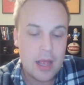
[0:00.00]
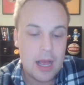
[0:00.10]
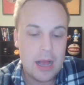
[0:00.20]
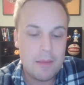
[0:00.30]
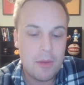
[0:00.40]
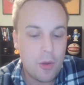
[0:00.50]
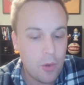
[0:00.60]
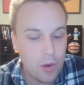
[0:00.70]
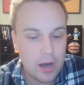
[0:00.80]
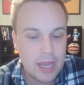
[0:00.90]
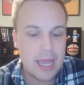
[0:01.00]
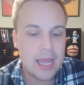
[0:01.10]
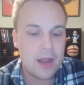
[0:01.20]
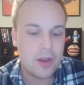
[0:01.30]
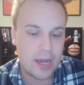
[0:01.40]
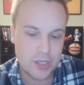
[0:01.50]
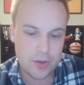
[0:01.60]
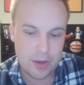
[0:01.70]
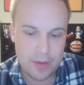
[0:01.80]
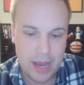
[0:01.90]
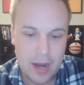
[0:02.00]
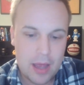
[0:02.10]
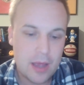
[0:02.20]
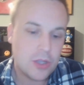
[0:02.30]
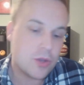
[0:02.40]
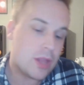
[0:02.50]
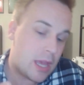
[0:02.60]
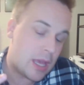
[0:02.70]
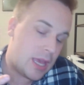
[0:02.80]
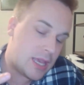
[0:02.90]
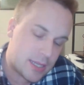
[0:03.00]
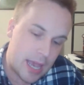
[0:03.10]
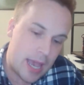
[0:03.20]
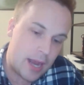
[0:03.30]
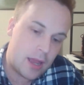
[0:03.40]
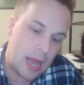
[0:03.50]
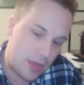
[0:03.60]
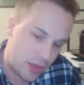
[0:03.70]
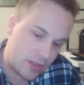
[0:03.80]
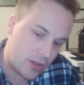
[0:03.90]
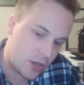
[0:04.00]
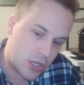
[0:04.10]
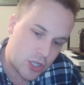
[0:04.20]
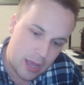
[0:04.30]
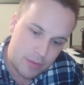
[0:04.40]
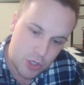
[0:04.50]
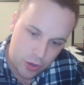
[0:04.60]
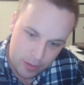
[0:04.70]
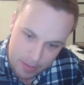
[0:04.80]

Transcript: Um, or he can get other guys going, right? So they, he said, I thought they did a good job showing me